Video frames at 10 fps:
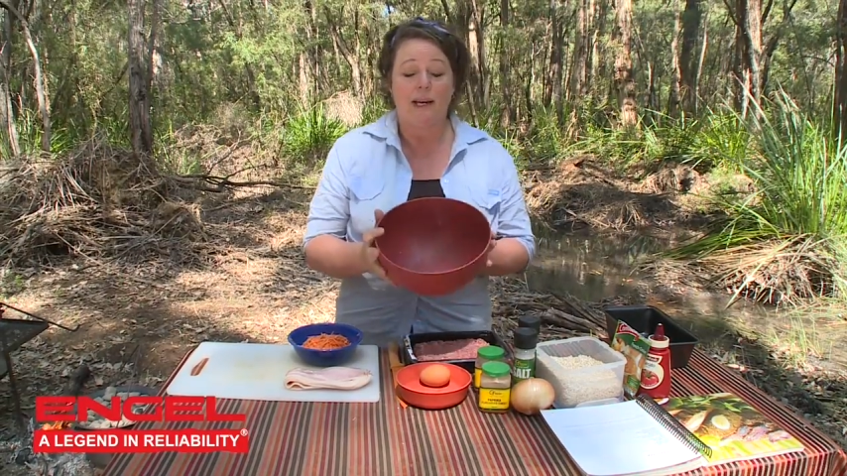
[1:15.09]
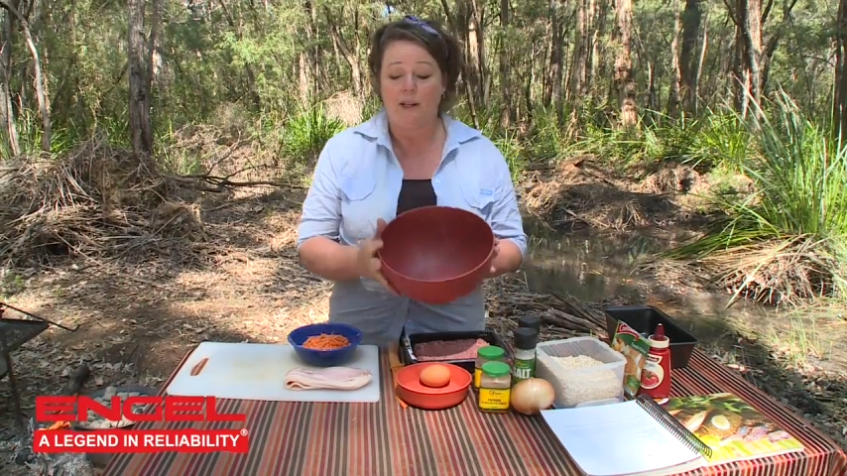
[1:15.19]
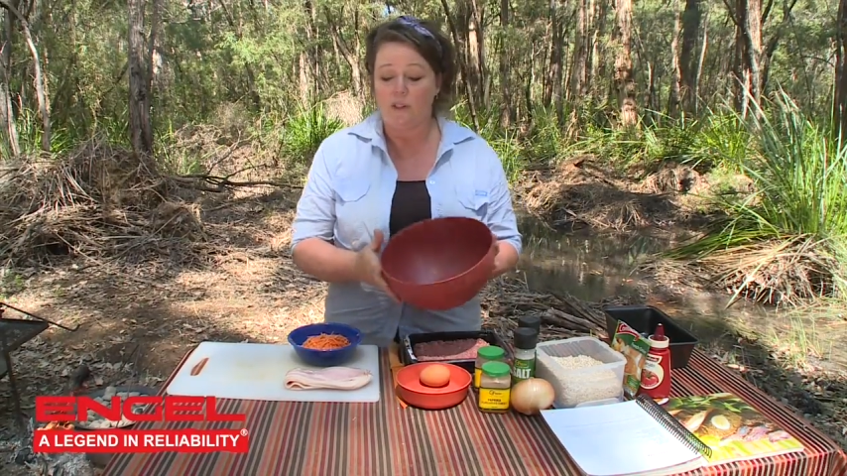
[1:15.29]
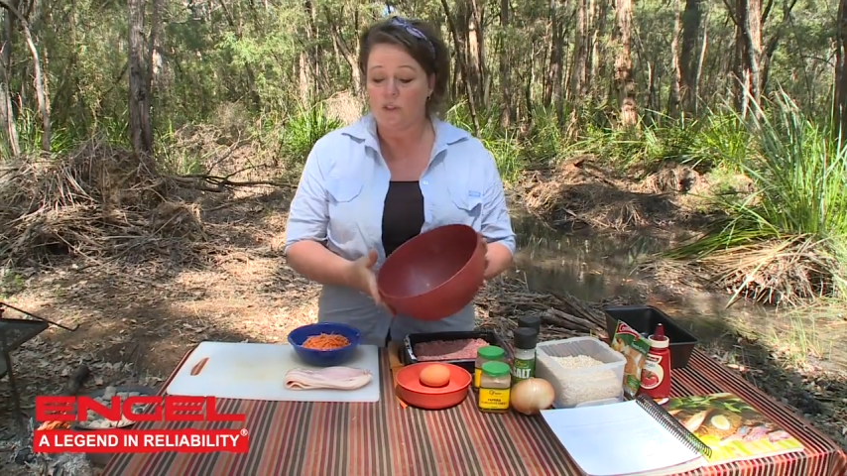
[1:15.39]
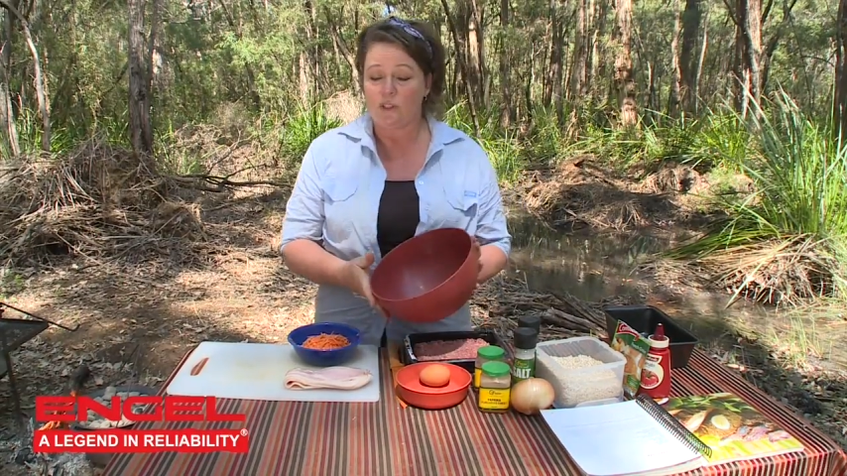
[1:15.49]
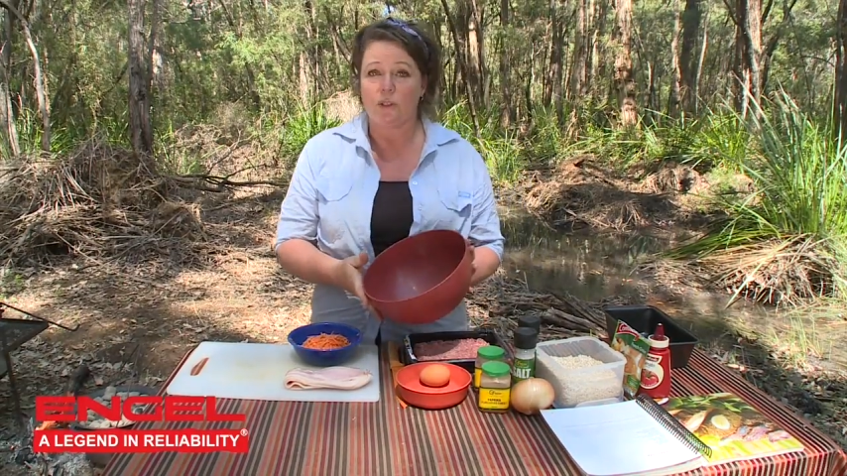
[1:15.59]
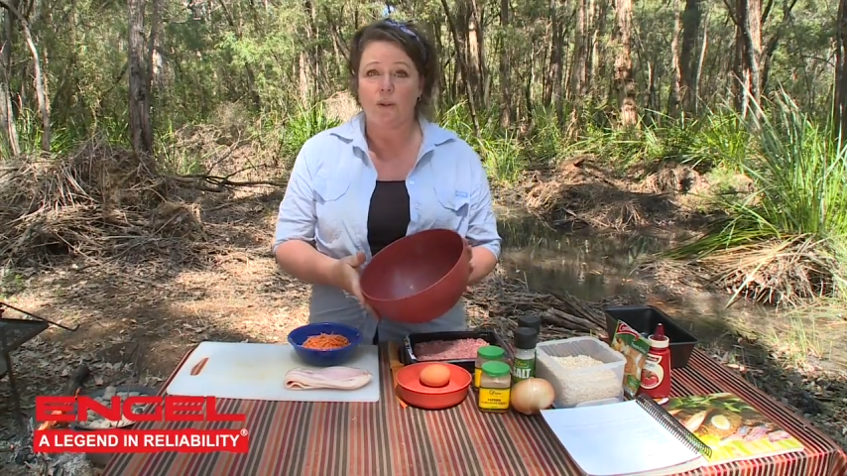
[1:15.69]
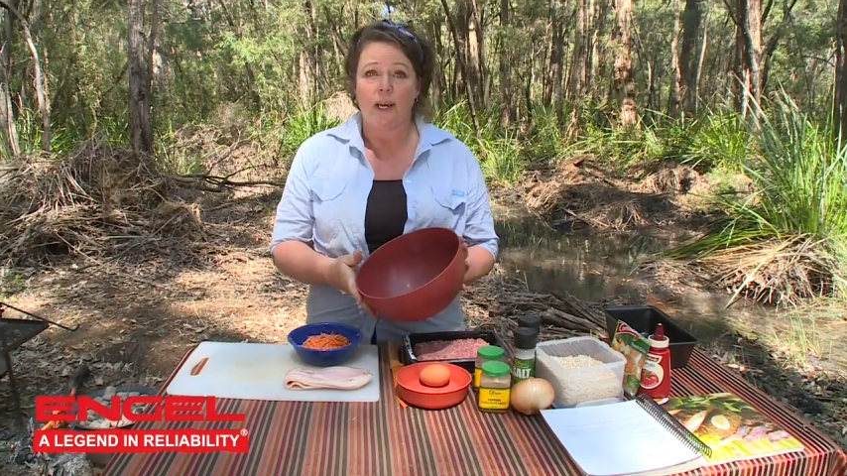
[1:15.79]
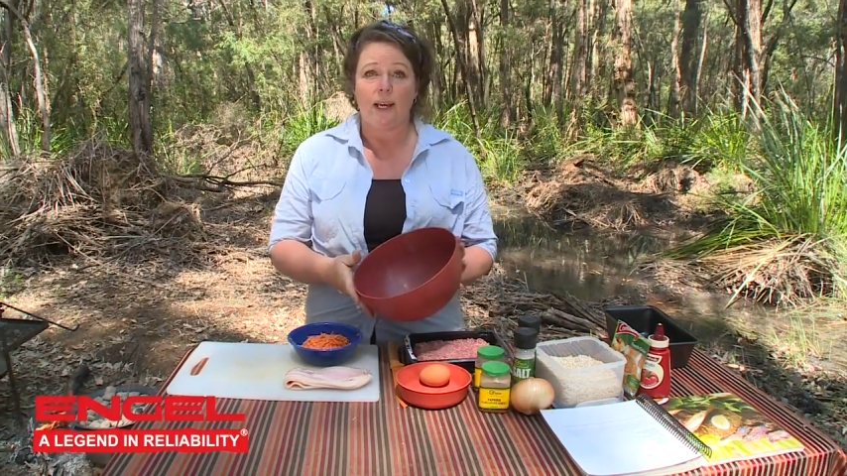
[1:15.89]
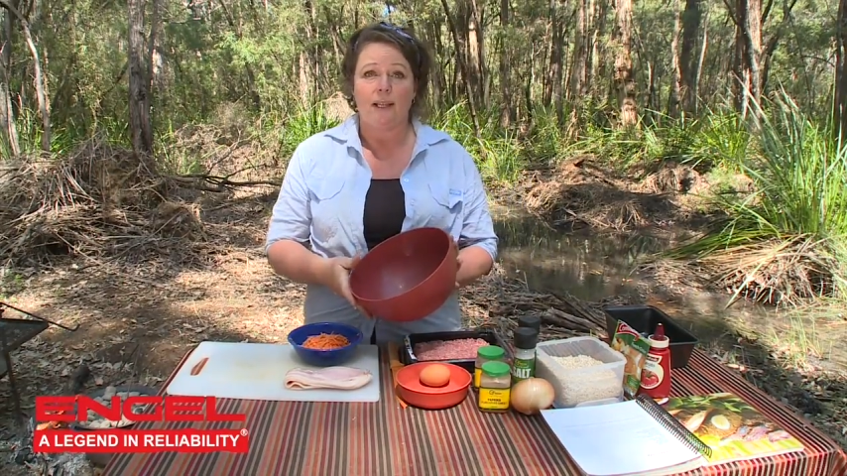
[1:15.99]
and your
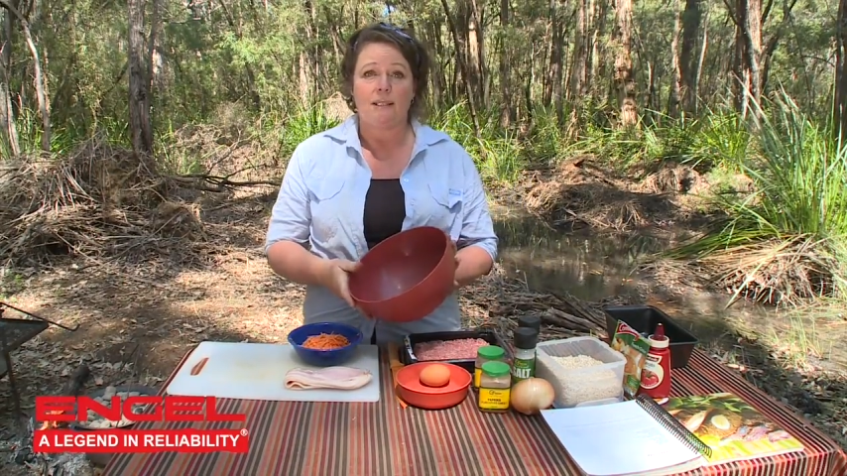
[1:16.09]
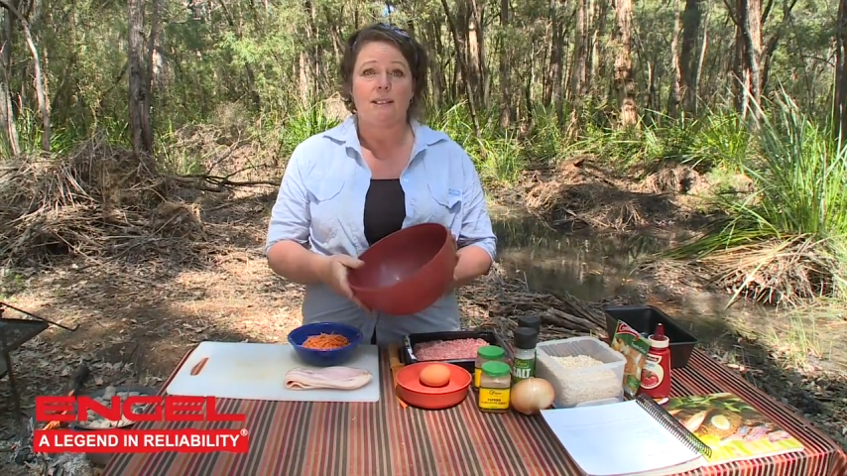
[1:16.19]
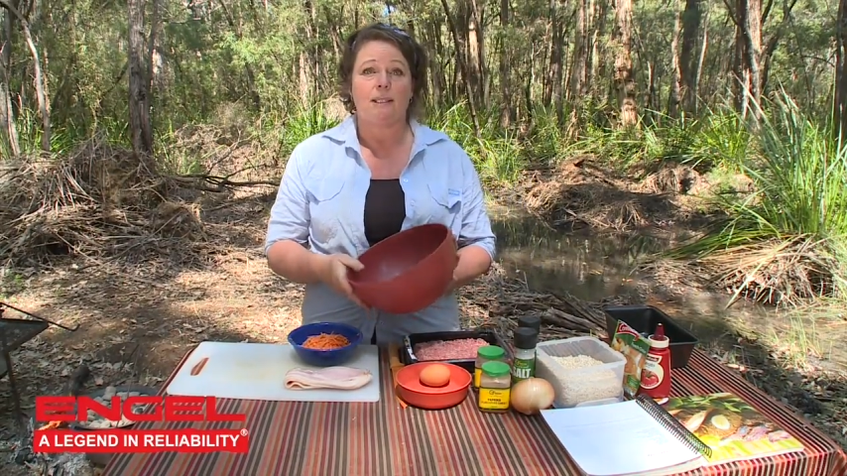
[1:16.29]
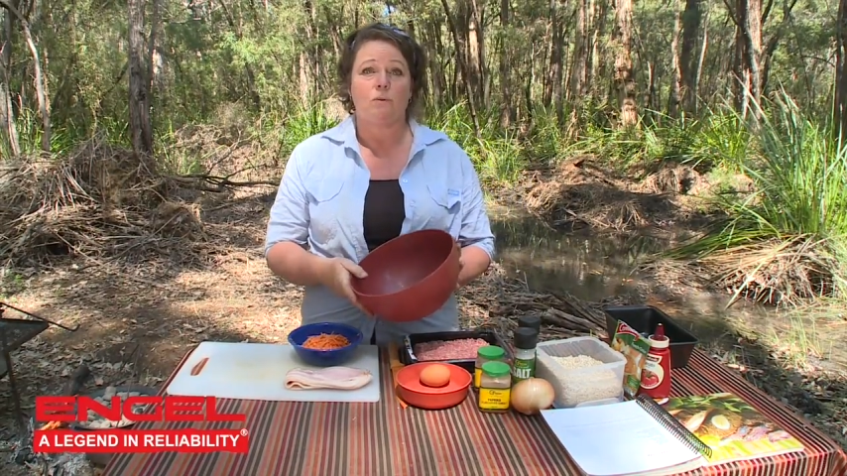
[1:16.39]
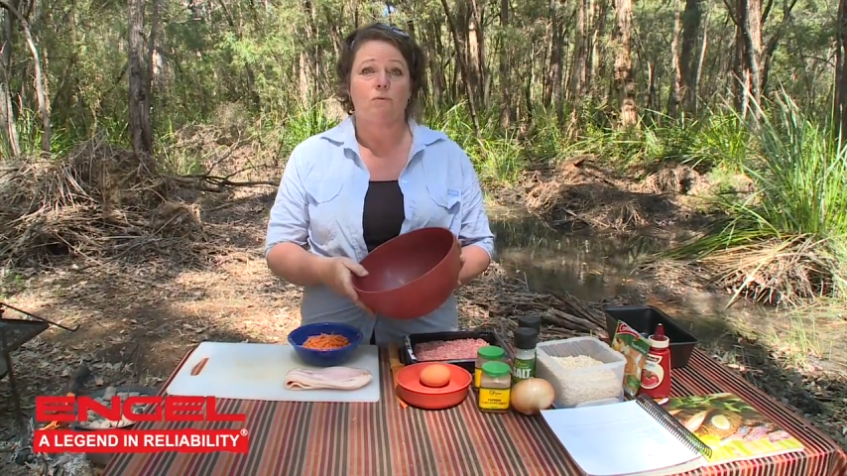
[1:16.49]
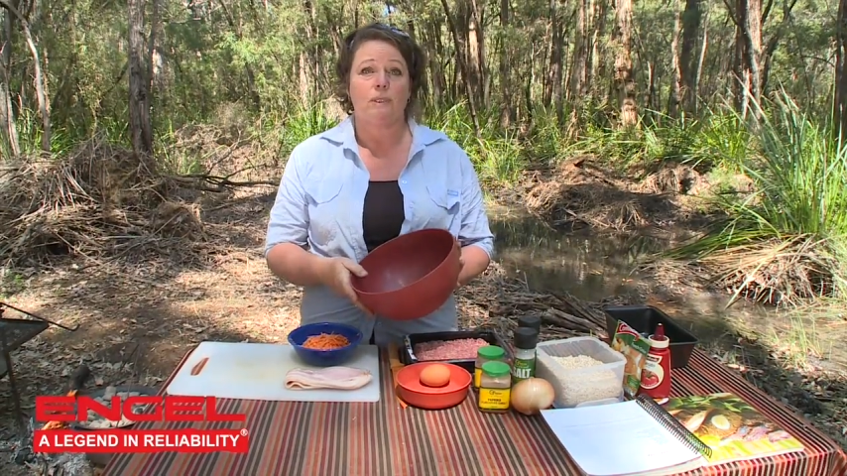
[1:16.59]
two hands is